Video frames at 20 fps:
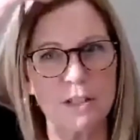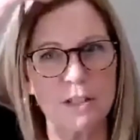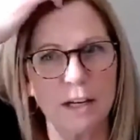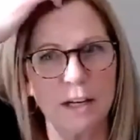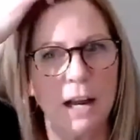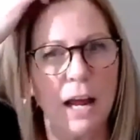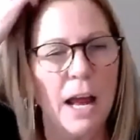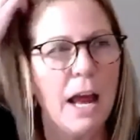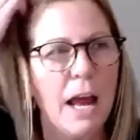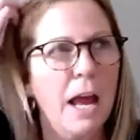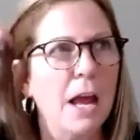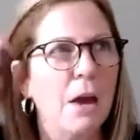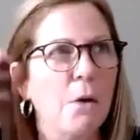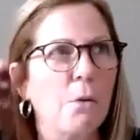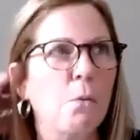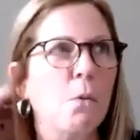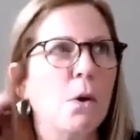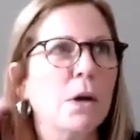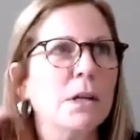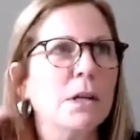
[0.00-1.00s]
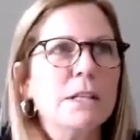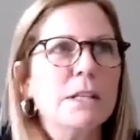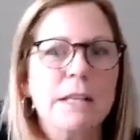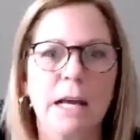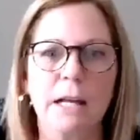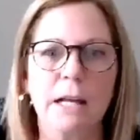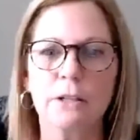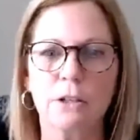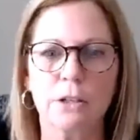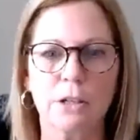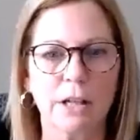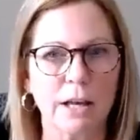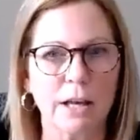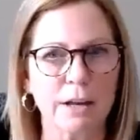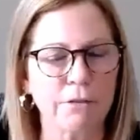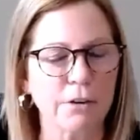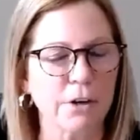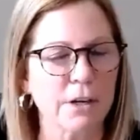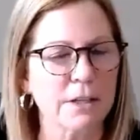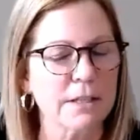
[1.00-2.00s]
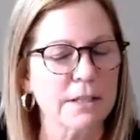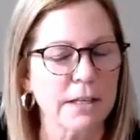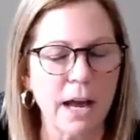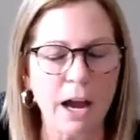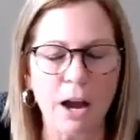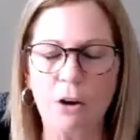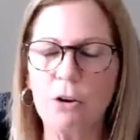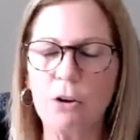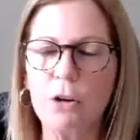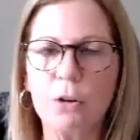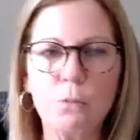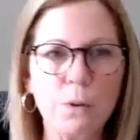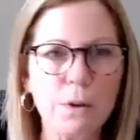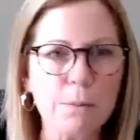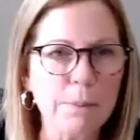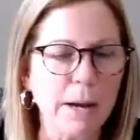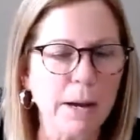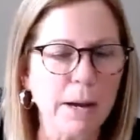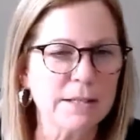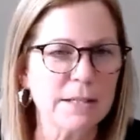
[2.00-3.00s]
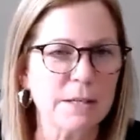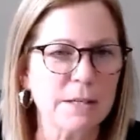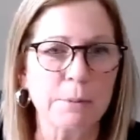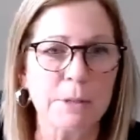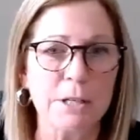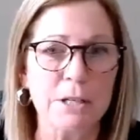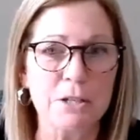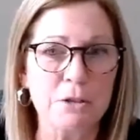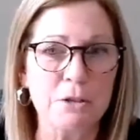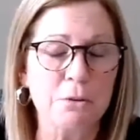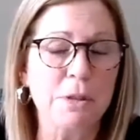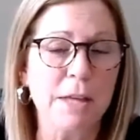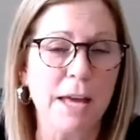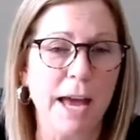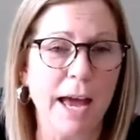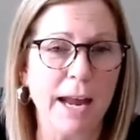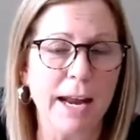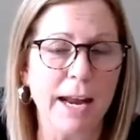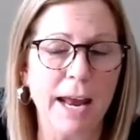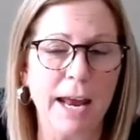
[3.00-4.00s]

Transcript: And what did that look like for us, and how could we possibly do that?